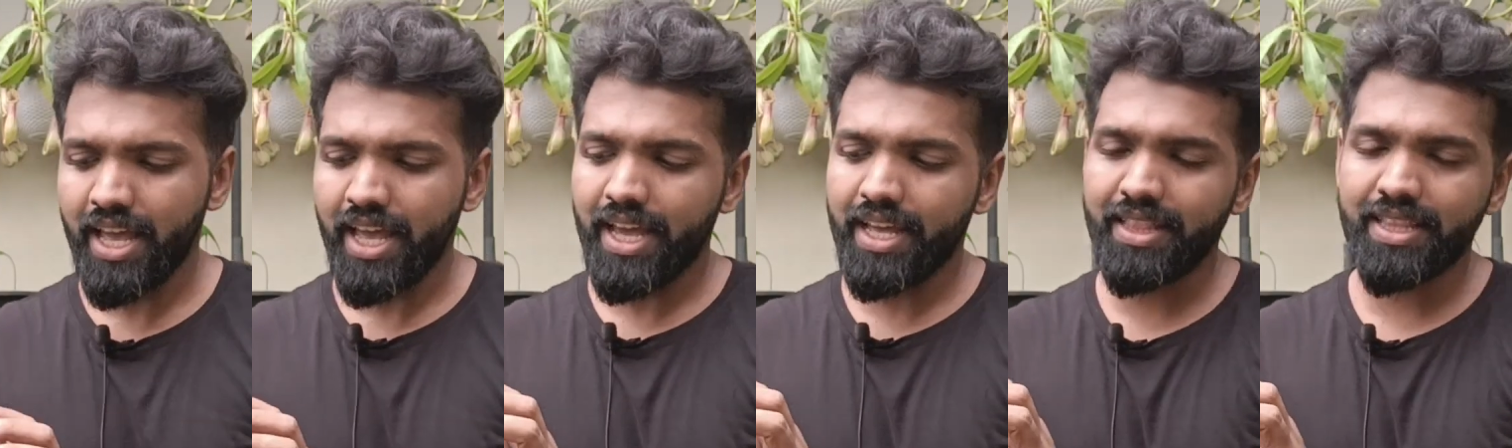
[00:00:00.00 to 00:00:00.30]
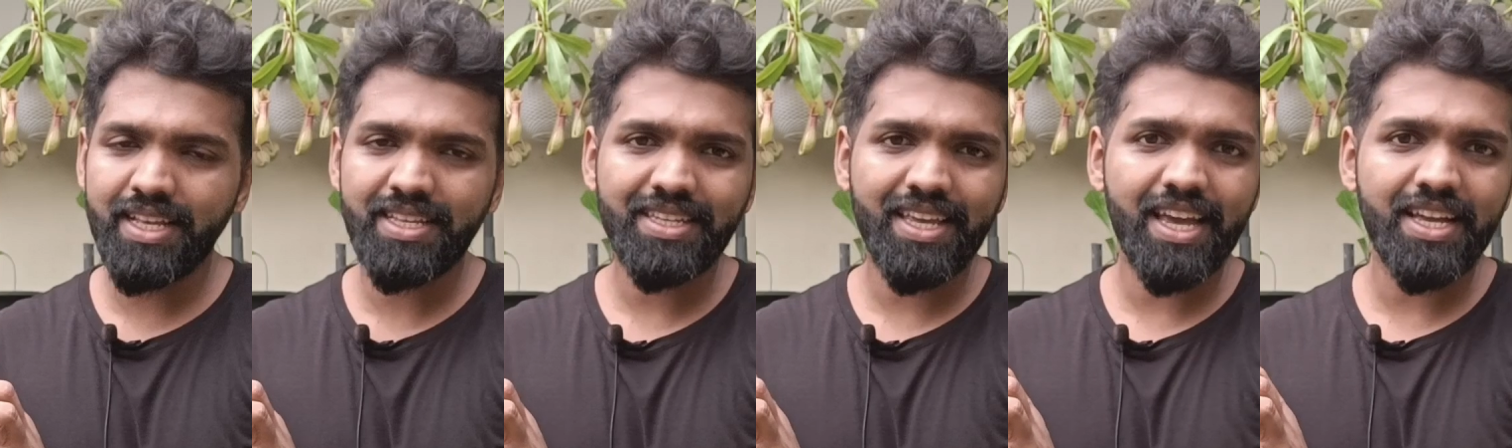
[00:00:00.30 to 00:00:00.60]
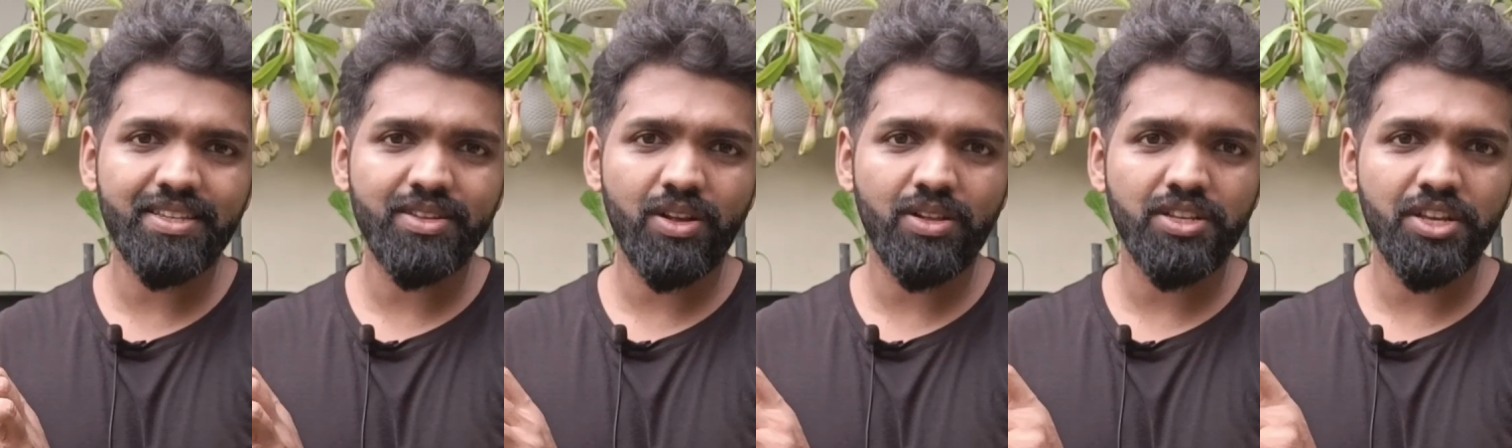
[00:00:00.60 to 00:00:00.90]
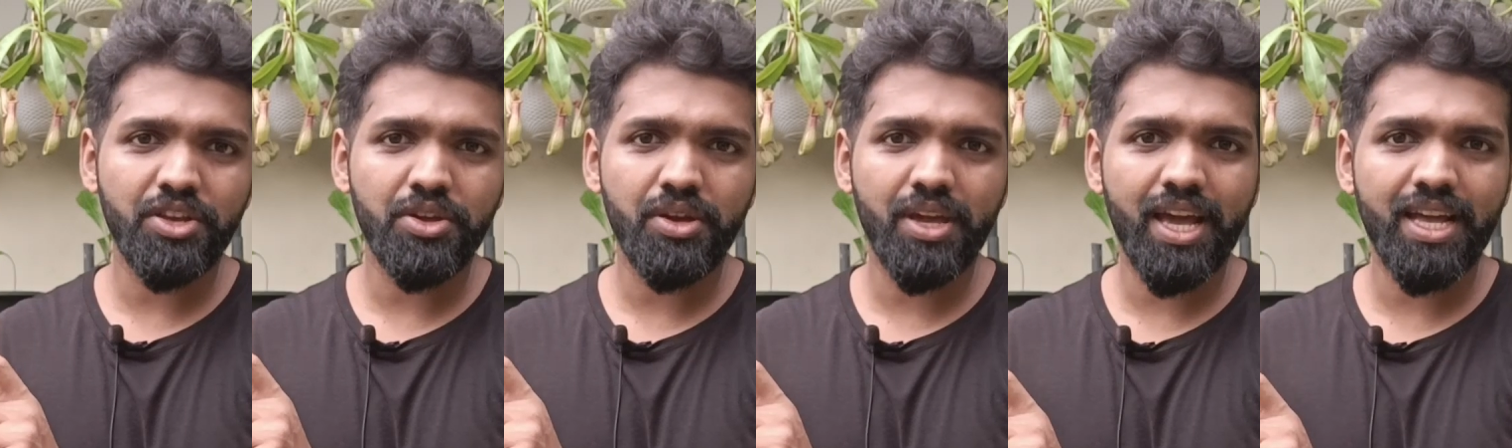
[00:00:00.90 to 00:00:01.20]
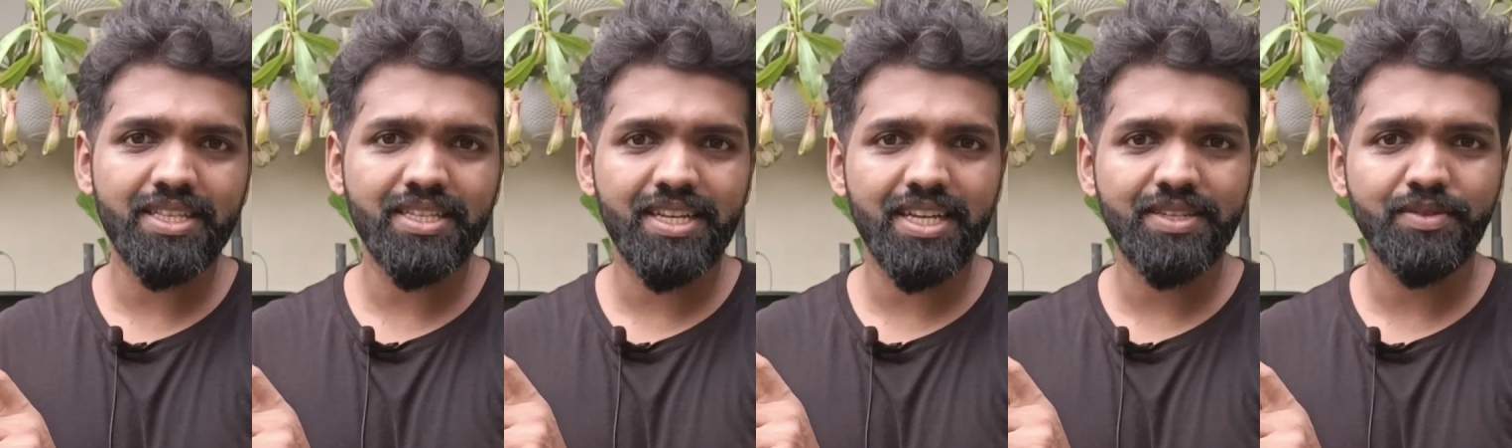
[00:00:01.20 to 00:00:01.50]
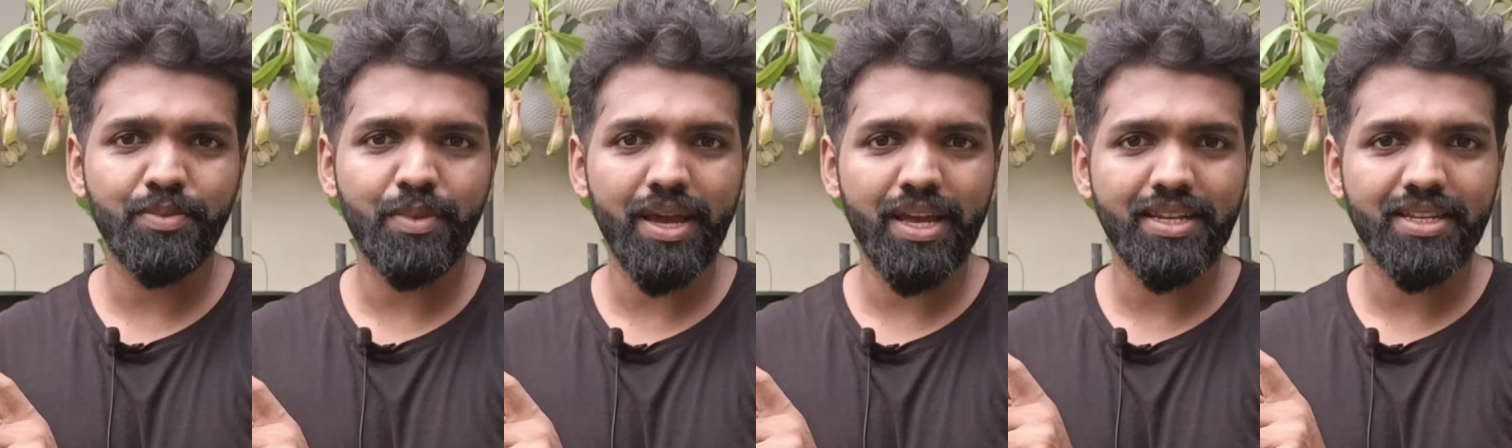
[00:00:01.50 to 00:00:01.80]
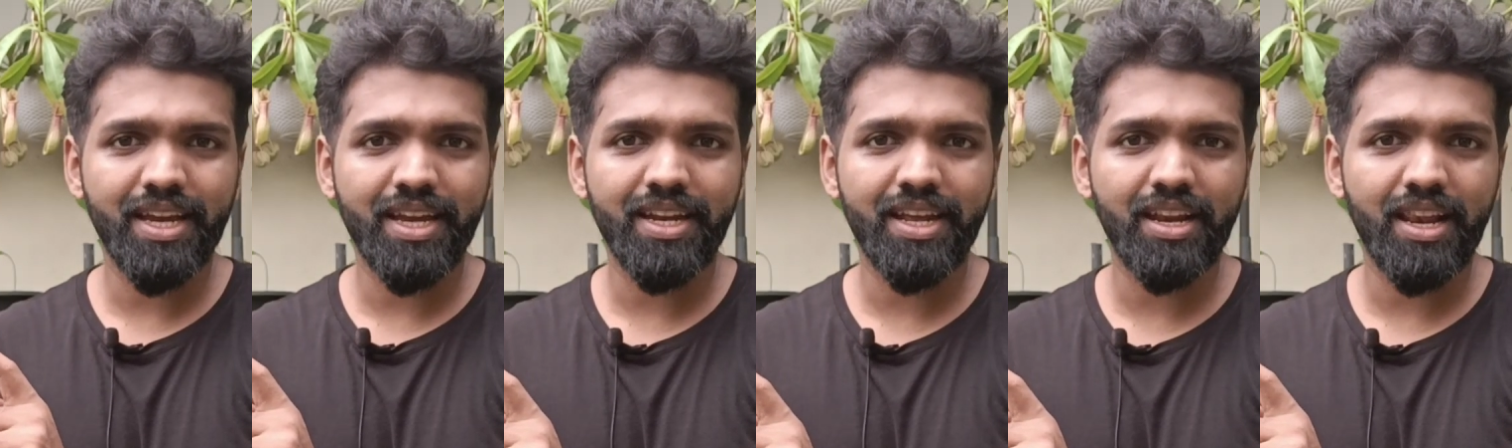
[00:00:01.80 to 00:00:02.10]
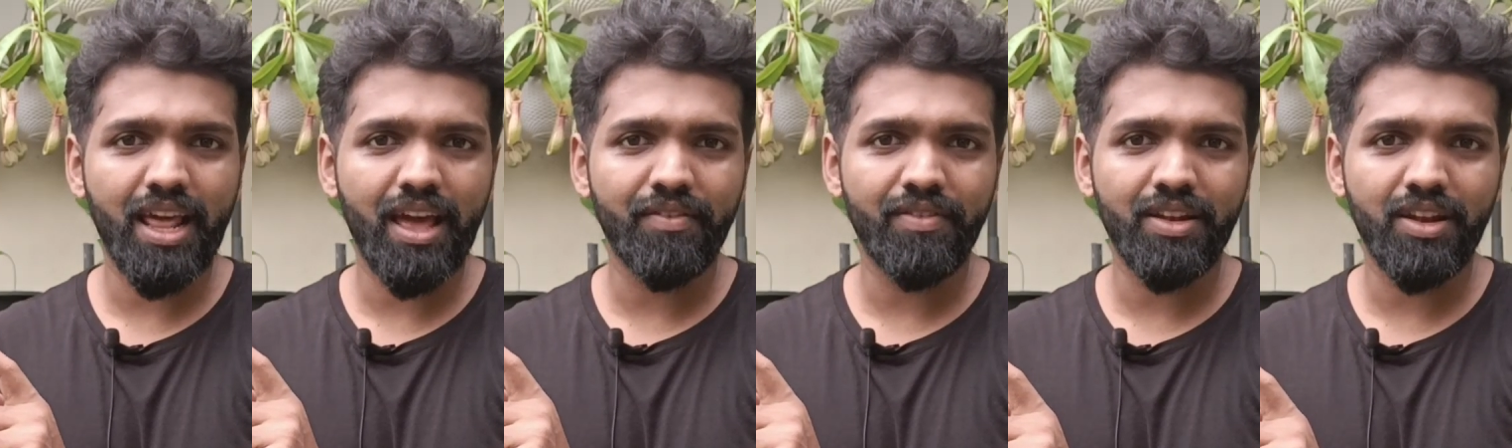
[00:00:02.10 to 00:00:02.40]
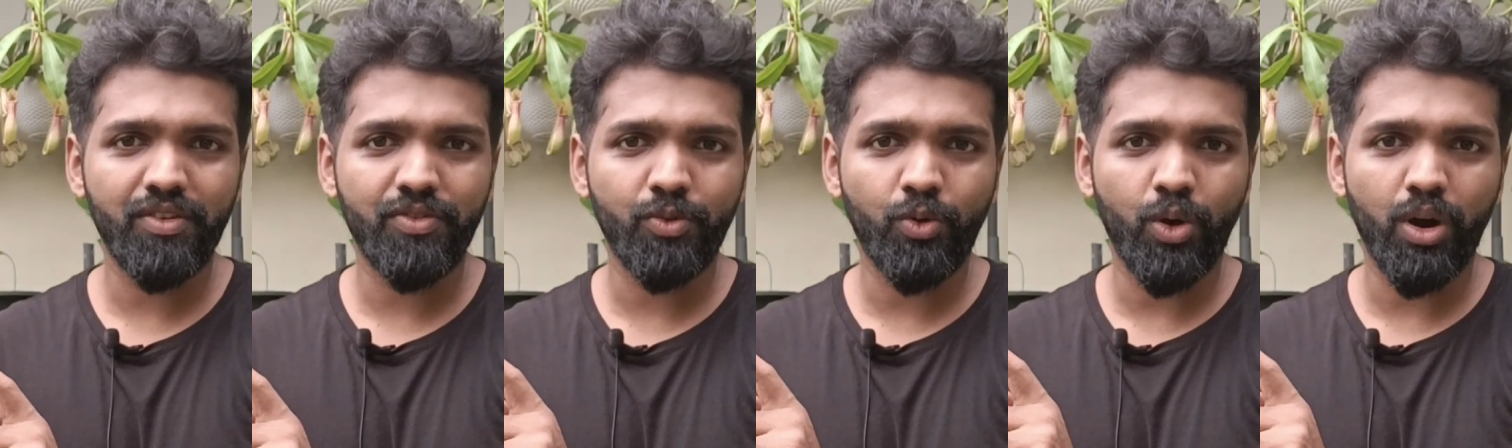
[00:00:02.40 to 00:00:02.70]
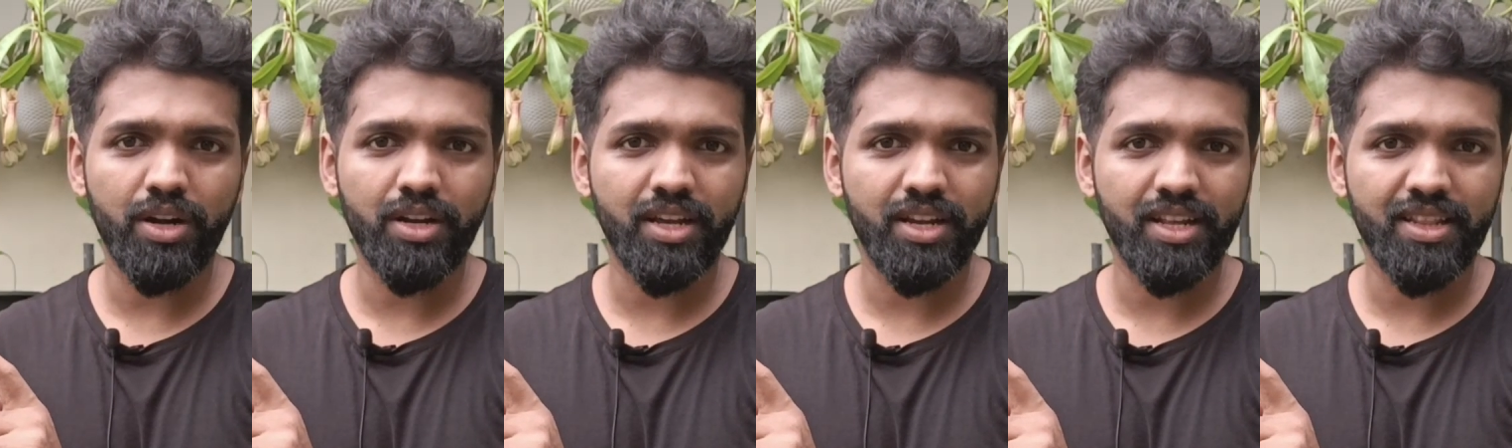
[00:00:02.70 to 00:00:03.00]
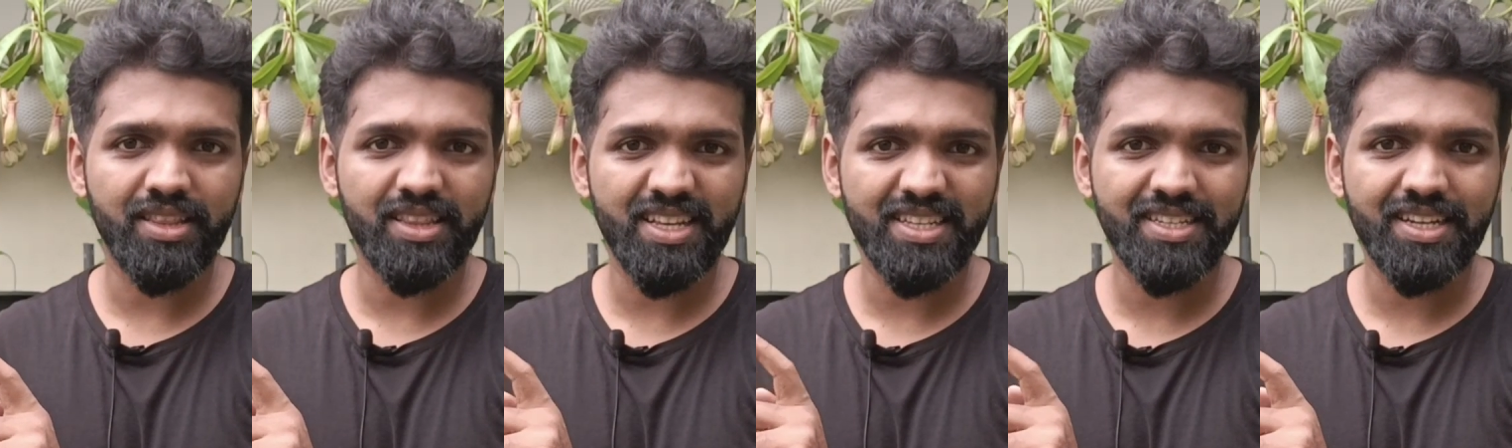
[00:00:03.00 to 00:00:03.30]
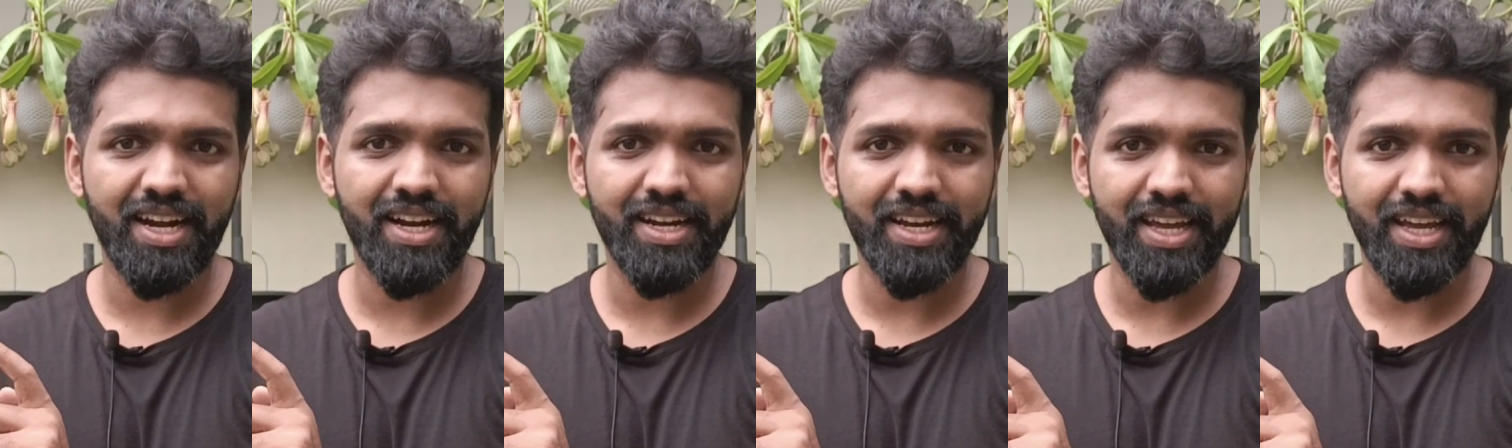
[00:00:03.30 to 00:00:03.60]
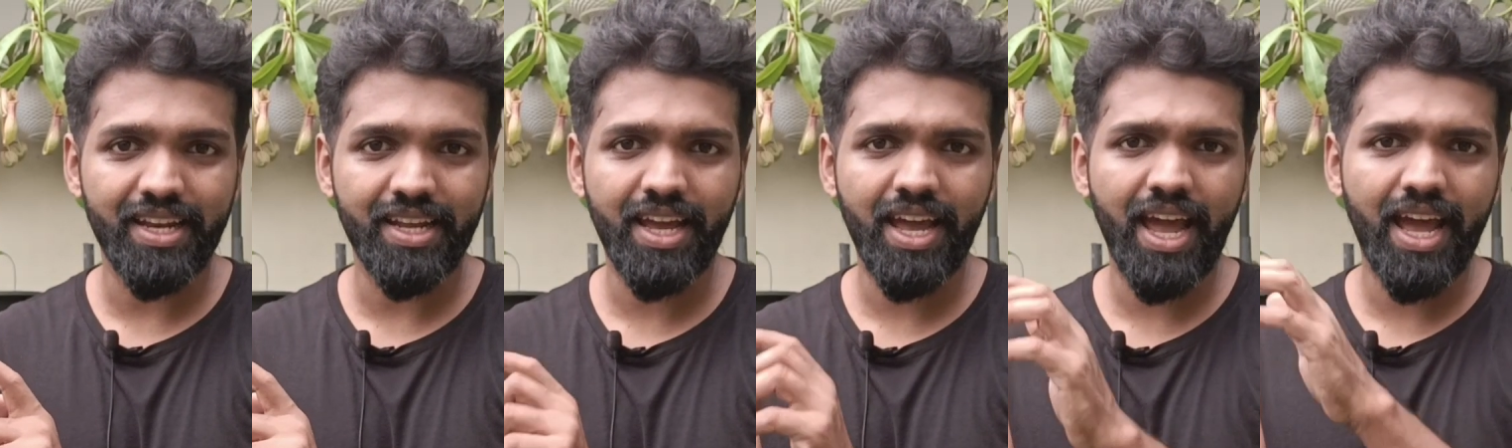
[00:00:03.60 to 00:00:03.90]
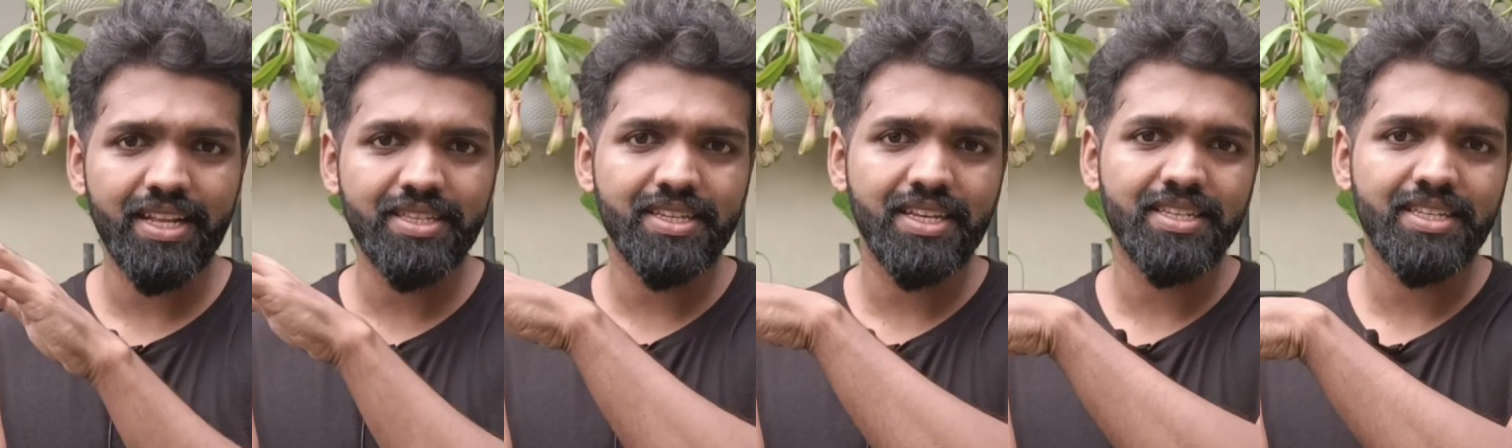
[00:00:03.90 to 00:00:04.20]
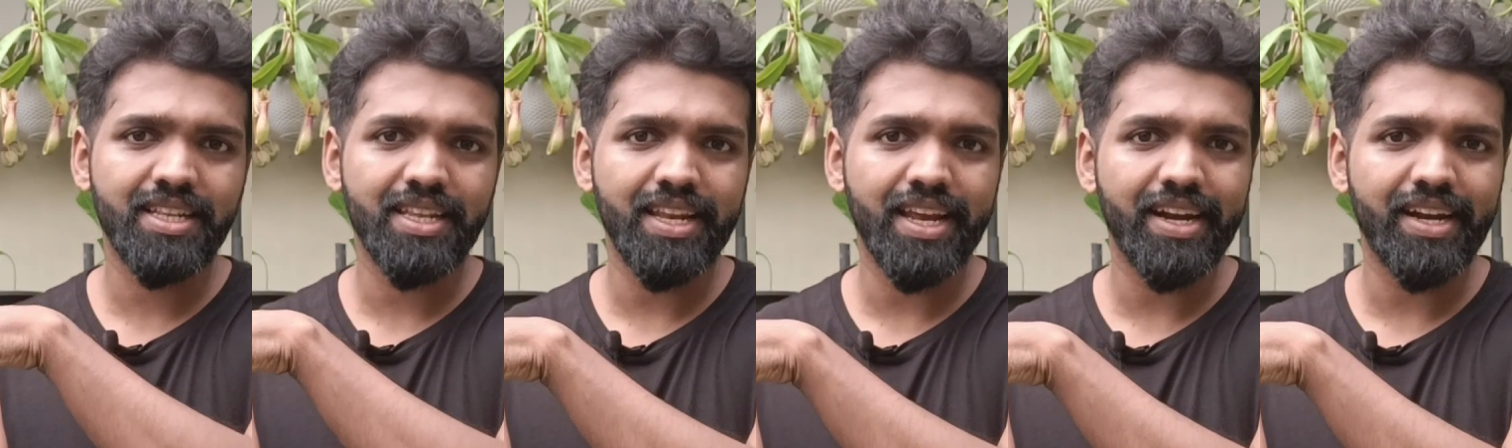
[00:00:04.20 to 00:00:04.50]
In this case also, you can just maintain a level of water in this container and just